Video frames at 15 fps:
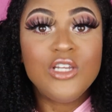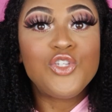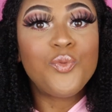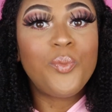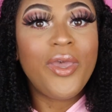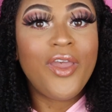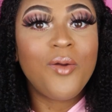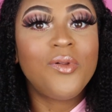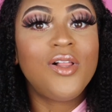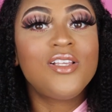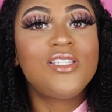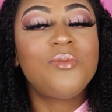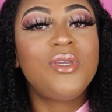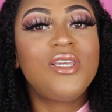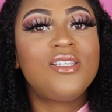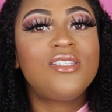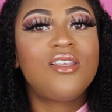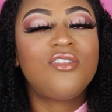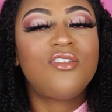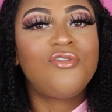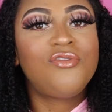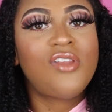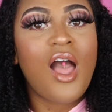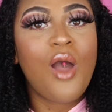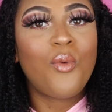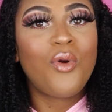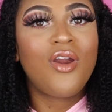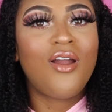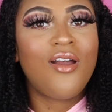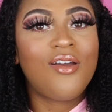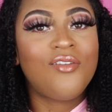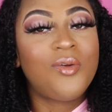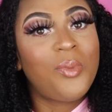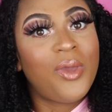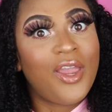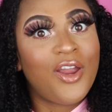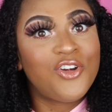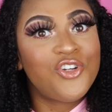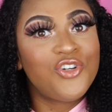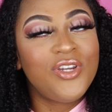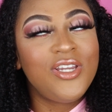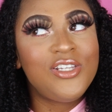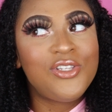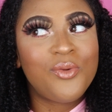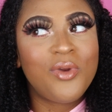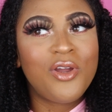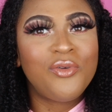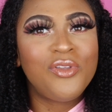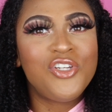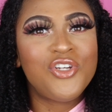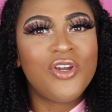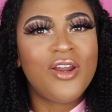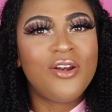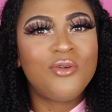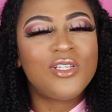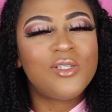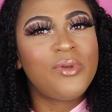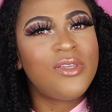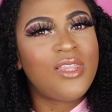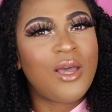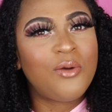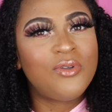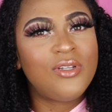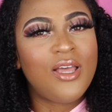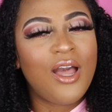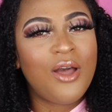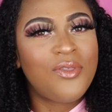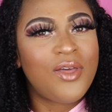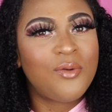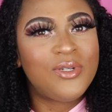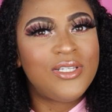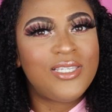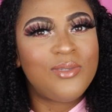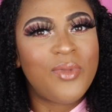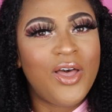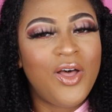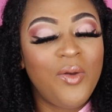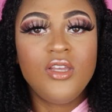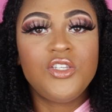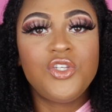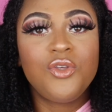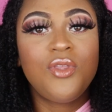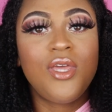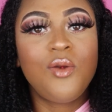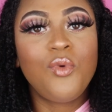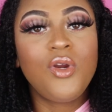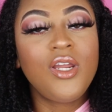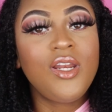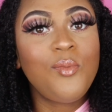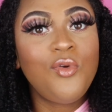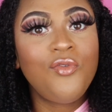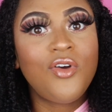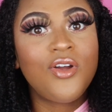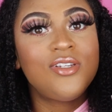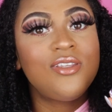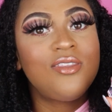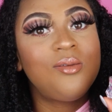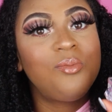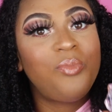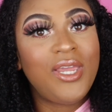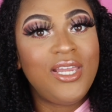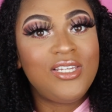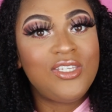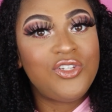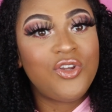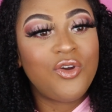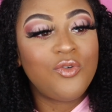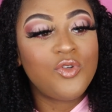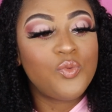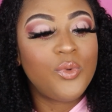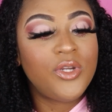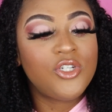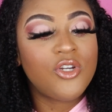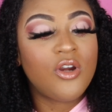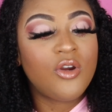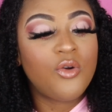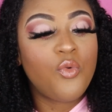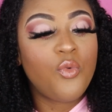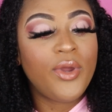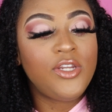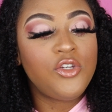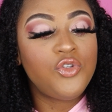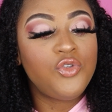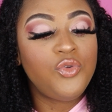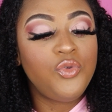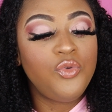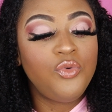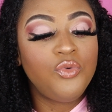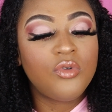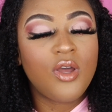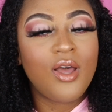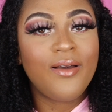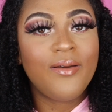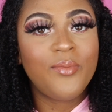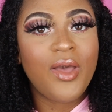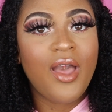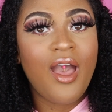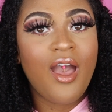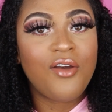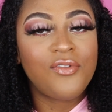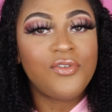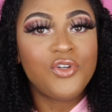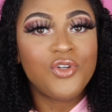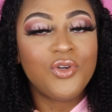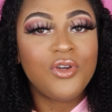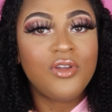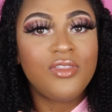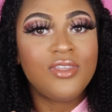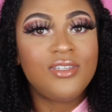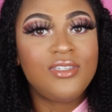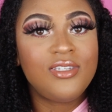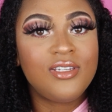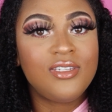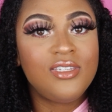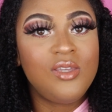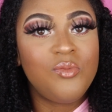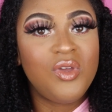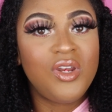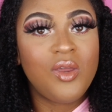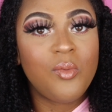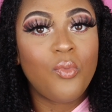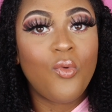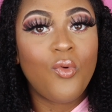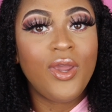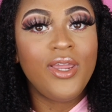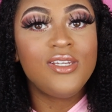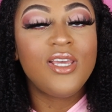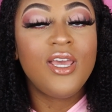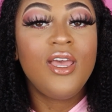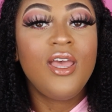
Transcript: So pear blossom is the flower of a pear tree. So I'm not really sure how to explain that, how that would smell. So then we're gonna move on to the base notes, which are going to come after the 60-minute point